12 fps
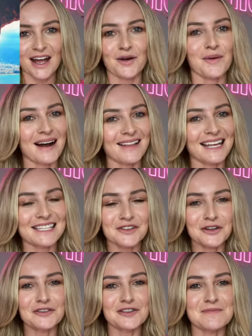Well, that's
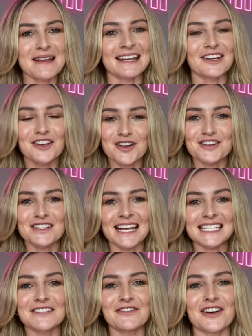all from me. Huge
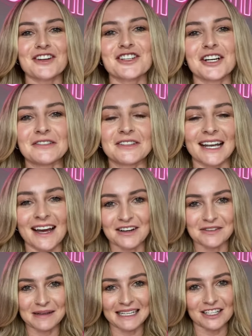thanks to Photoshop for
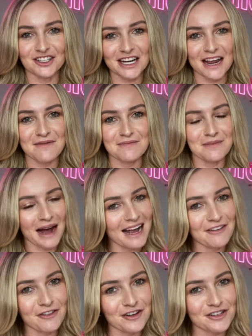allowing me to share
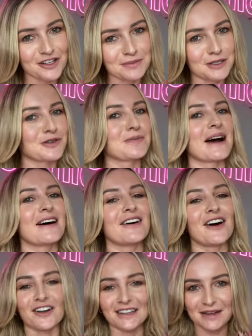my Photoshop toolbar
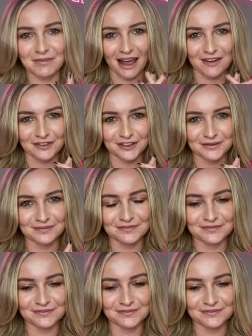on their platform.